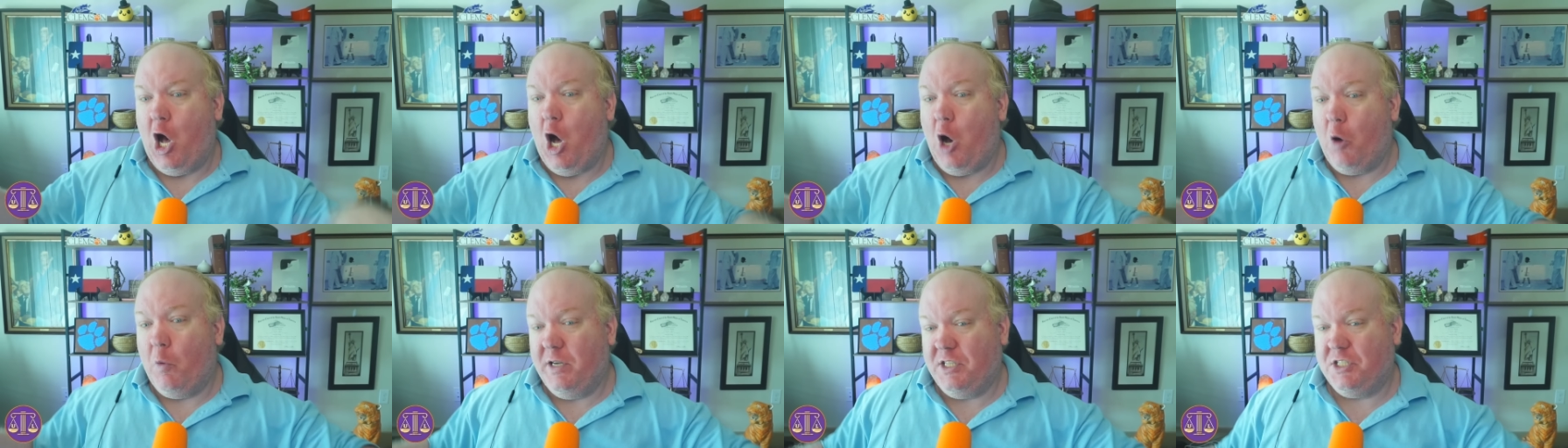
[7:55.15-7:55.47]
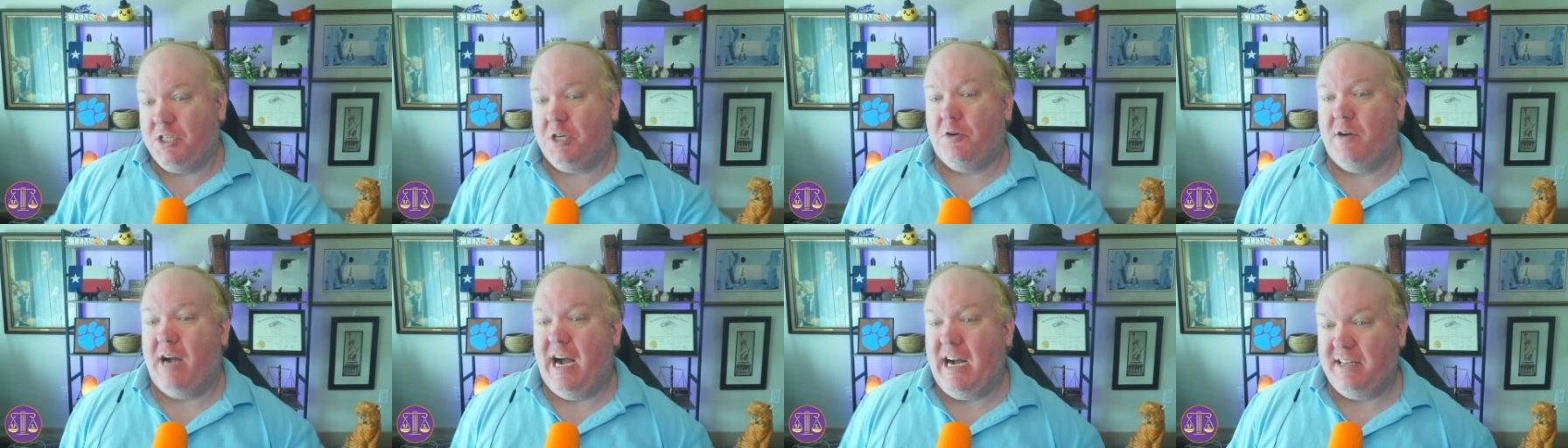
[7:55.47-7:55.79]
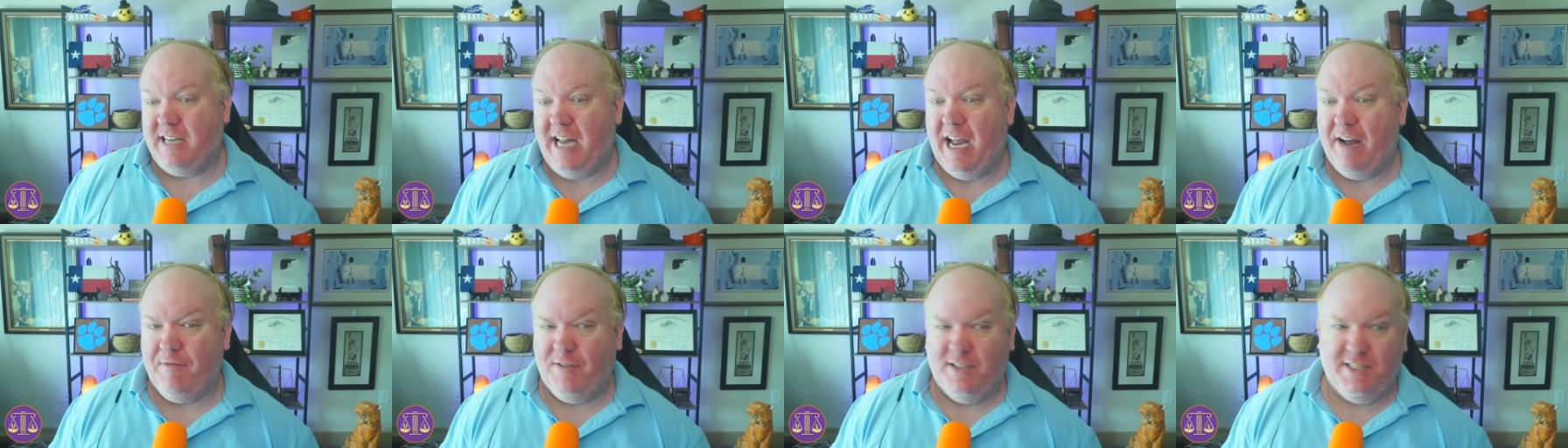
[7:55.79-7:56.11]
always
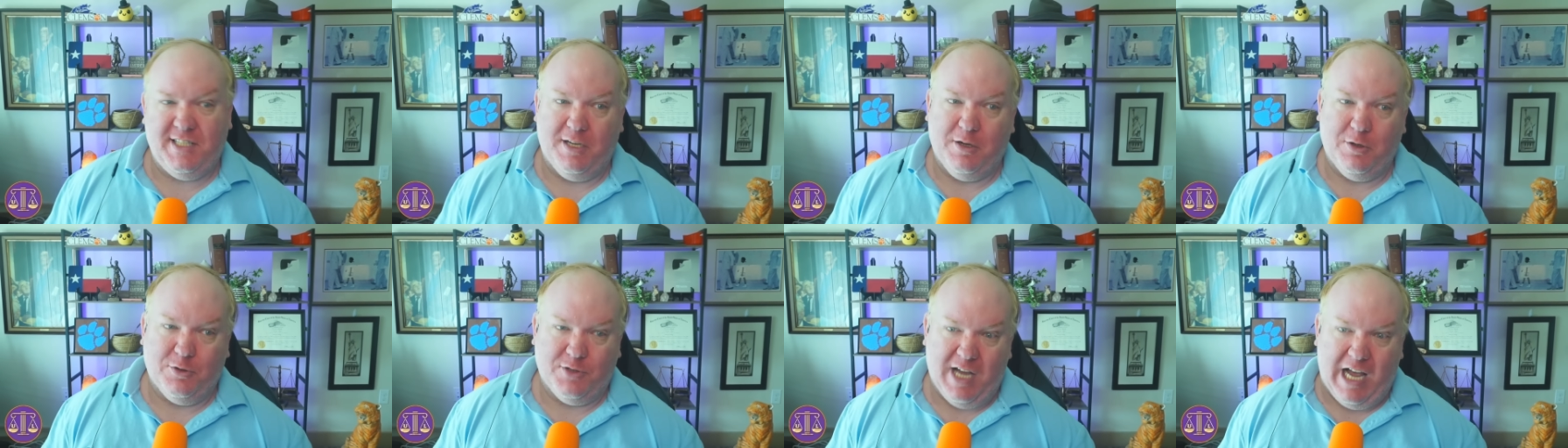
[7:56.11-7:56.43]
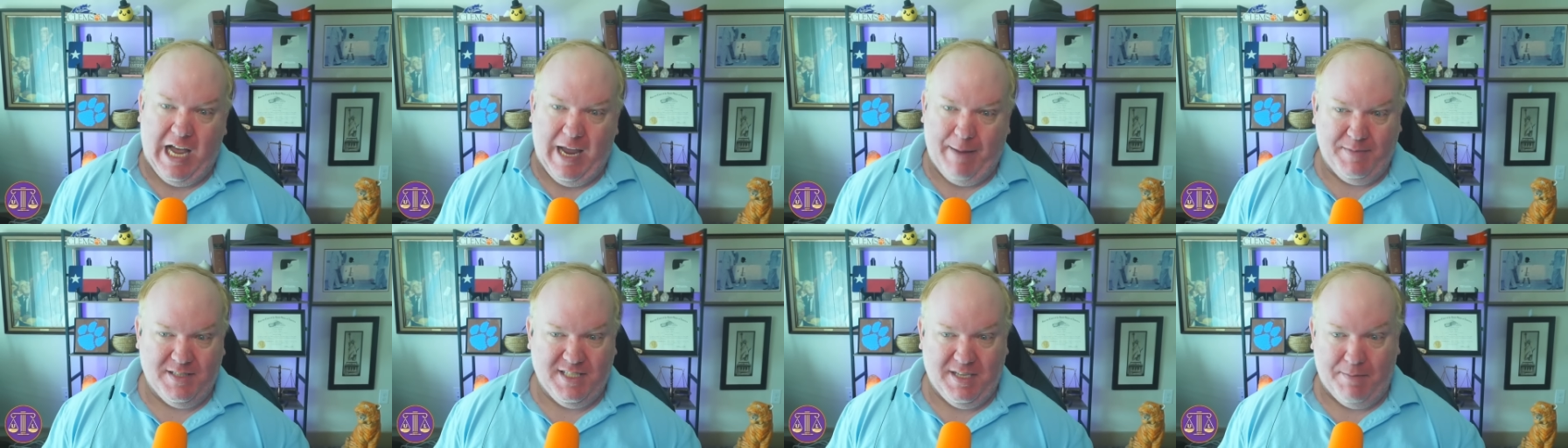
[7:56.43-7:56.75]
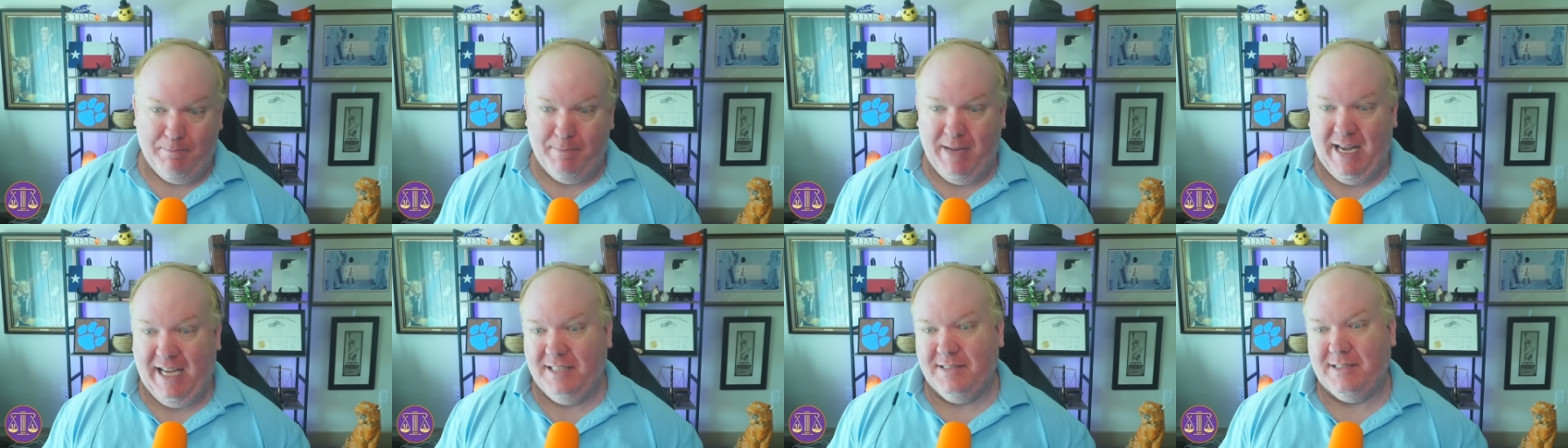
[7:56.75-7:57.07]
correct every single time. It's
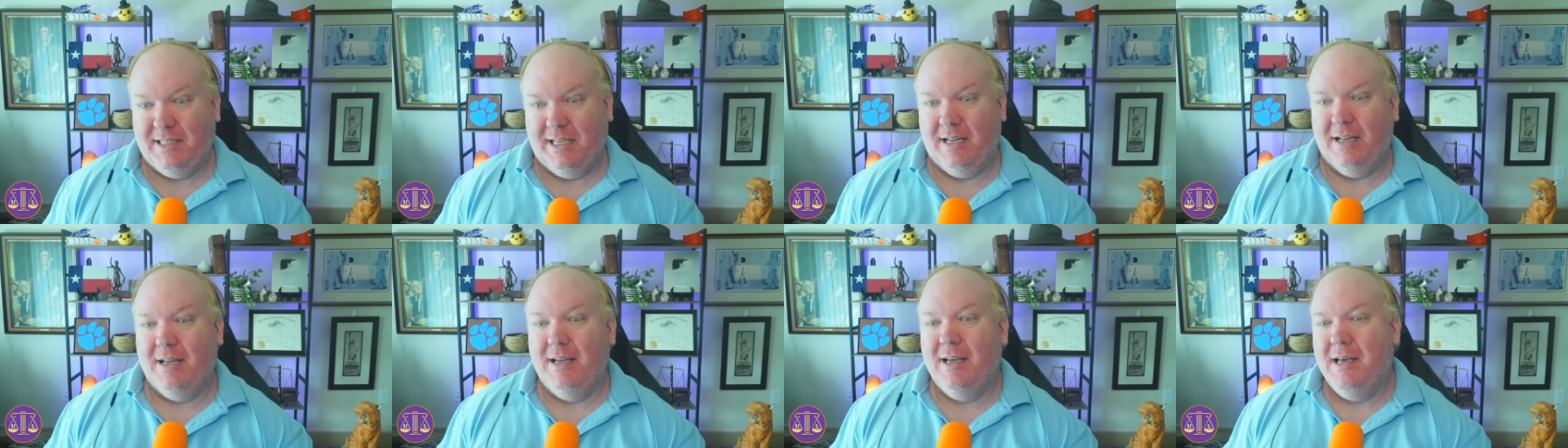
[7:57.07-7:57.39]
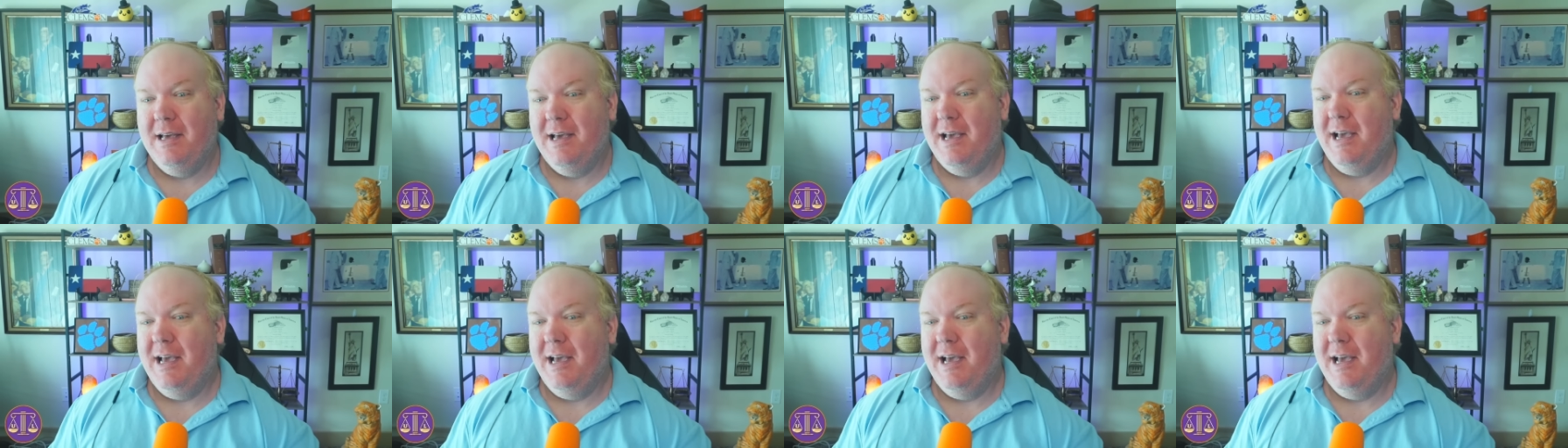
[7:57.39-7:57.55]
amazing.